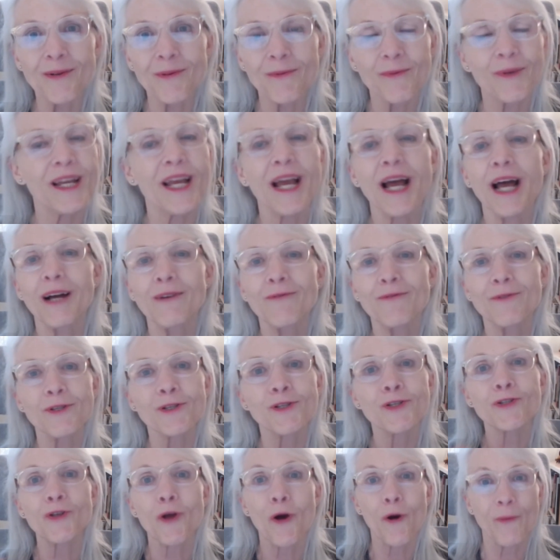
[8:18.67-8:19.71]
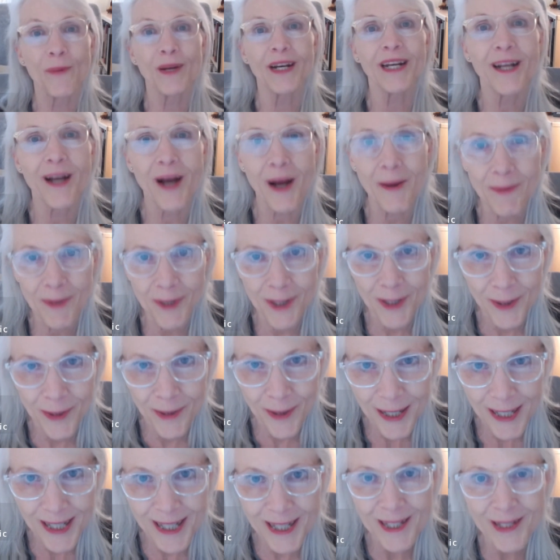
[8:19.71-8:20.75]
we have so many
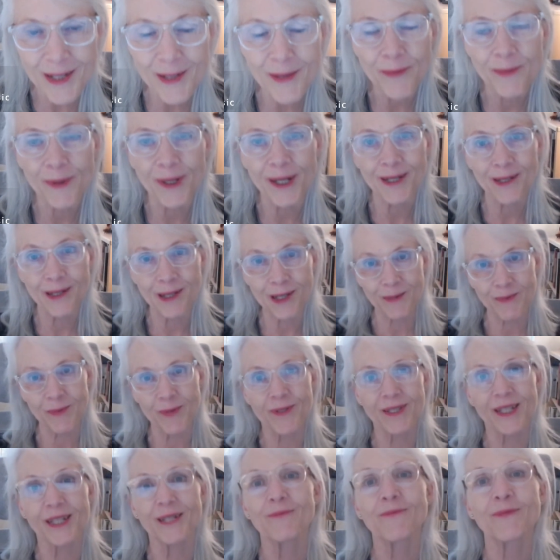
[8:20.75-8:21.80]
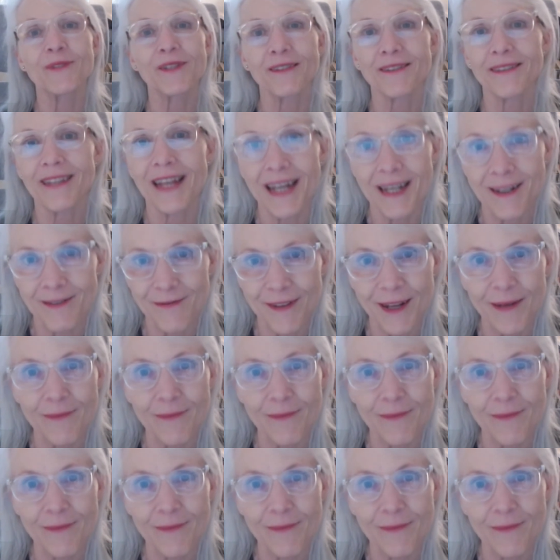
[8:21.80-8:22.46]
opportunities to bring this museum to life.